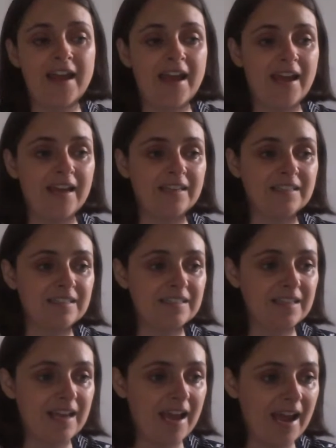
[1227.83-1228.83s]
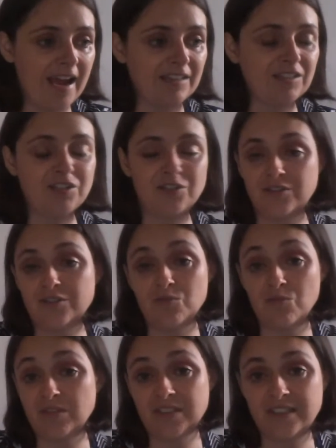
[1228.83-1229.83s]
and attitudes
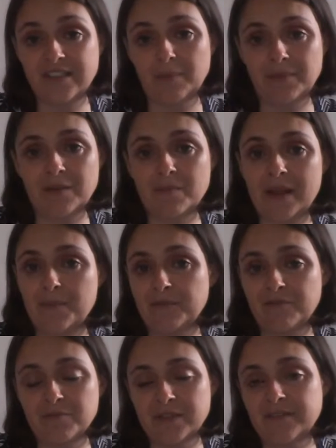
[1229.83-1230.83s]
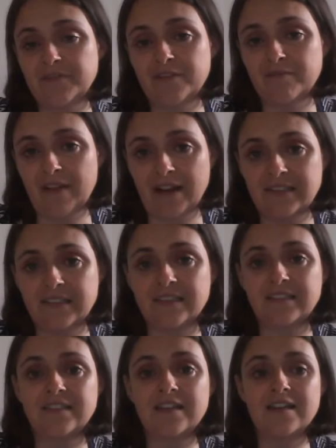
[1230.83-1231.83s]
towards accepting people from different
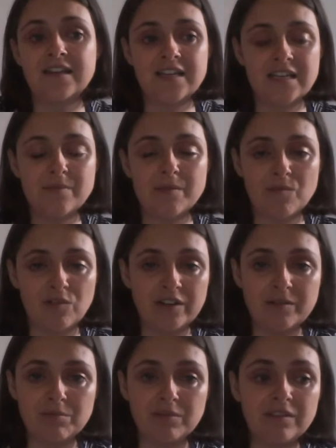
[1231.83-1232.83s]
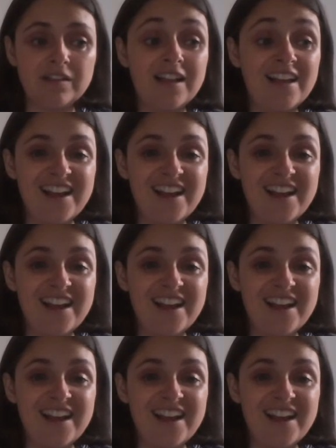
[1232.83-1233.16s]
races to be more liberal,